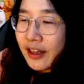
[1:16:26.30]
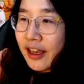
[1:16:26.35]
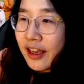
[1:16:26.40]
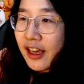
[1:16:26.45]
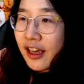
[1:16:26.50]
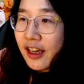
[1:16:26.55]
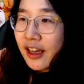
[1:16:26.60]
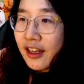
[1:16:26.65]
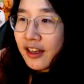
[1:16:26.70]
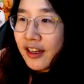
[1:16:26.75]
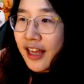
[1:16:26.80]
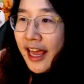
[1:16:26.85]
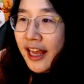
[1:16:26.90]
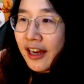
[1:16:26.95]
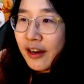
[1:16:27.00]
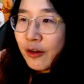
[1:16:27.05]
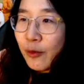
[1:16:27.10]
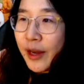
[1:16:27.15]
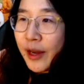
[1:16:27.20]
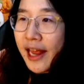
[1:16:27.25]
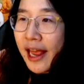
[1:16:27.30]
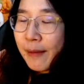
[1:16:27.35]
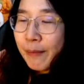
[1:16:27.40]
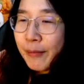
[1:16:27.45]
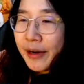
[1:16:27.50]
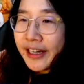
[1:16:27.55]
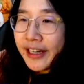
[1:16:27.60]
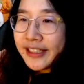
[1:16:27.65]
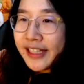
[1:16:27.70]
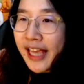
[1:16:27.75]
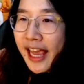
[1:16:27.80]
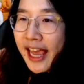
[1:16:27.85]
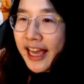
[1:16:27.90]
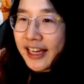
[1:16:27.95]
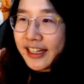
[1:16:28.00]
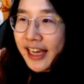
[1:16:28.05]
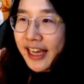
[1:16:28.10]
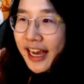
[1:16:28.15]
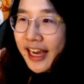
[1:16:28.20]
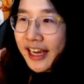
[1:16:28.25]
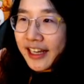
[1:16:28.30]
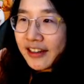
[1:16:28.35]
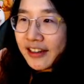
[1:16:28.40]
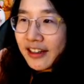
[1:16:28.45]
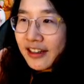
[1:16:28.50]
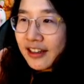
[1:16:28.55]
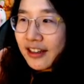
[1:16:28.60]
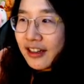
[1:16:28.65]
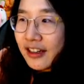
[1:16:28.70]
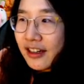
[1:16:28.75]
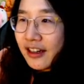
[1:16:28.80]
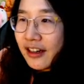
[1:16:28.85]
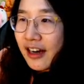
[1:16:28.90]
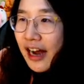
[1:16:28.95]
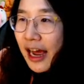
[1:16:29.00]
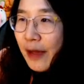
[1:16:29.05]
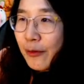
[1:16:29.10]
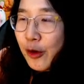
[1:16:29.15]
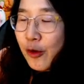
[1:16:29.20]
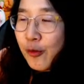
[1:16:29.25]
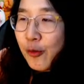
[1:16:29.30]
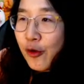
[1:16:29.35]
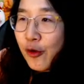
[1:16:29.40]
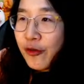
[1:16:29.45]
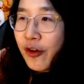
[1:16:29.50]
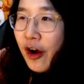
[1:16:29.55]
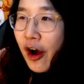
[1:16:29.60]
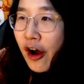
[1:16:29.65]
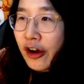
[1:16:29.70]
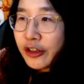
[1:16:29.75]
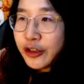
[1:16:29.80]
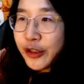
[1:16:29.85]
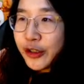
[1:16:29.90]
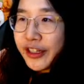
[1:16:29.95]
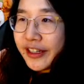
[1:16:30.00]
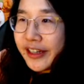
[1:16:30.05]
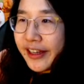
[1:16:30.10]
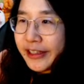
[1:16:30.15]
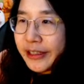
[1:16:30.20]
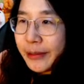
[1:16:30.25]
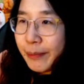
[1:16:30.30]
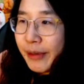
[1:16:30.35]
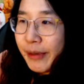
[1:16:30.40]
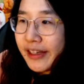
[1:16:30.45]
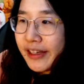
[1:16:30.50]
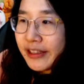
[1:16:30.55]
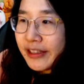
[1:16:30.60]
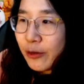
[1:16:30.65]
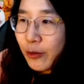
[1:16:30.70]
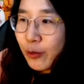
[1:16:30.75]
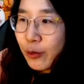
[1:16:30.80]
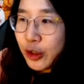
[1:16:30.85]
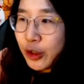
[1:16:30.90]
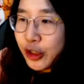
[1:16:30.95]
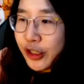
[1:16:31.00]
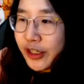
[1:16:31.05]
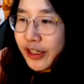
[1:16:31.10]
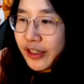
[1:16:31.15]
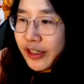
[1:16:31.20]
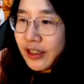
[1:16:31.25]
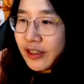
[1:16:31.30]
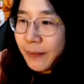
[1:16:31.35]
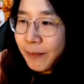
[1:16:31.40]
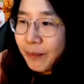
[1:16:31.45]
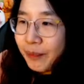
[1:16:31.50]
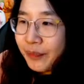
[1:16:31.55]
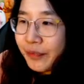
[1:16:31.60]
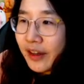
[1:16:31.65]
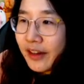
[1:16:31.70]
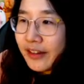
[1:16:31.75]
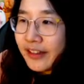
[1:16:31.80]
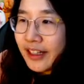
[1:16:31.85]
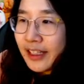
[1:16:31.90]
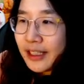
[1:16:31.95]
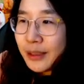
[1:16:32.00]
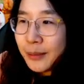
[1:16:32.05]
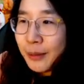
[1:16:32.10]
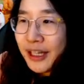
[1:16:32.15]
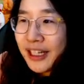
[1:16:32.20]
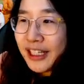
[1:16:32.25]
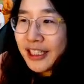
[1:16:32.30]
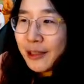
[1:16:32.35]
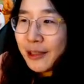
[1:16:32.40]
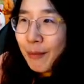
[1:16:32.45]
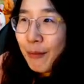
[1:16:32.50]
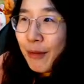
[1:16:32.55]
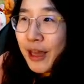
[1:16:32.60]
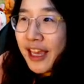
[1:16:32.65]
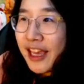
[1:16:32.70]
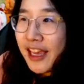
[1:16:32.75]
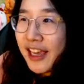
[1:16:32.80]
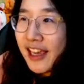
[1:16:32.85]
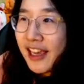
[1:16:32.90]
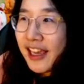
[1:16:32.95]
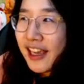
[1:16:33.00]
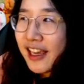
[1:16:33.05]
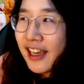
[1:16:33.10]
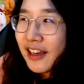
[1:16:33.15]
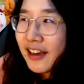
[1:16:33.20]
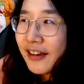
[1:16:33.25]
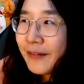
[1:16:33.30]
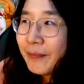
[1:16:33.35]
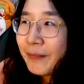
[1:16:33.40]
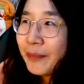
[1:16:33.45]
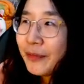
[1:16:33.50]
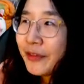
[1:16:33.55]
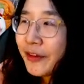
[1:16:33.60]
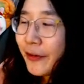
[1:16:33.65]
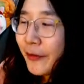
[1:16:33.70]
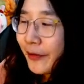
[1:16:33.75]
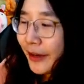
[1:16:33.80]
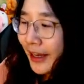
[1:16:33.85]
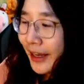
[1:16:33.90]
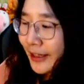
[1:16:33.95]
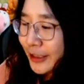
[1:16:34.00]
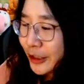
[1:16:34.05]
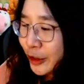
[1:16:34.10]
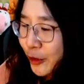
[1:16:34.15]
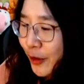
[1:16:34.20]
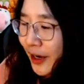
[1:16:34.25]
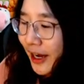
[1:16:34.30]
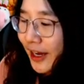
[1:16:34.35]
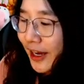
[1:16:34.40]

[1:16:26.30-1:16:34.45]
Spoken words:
Then when I press A again, I will move on to the next piece, which is This piece B. Okay, let's try.